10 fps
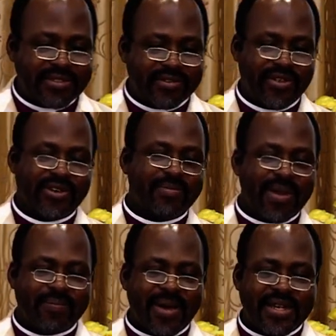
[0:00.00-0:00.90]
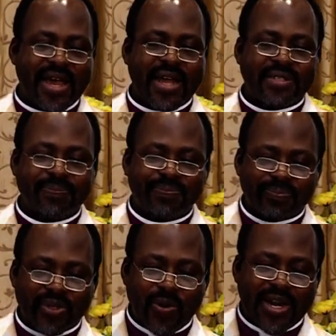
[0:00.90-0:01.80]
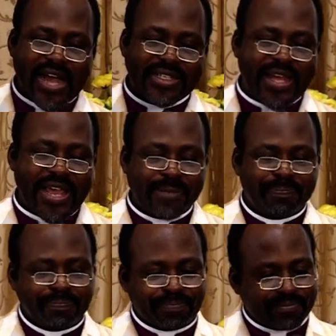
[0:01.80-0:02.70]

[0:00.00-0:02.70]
Do you remember that? What are they?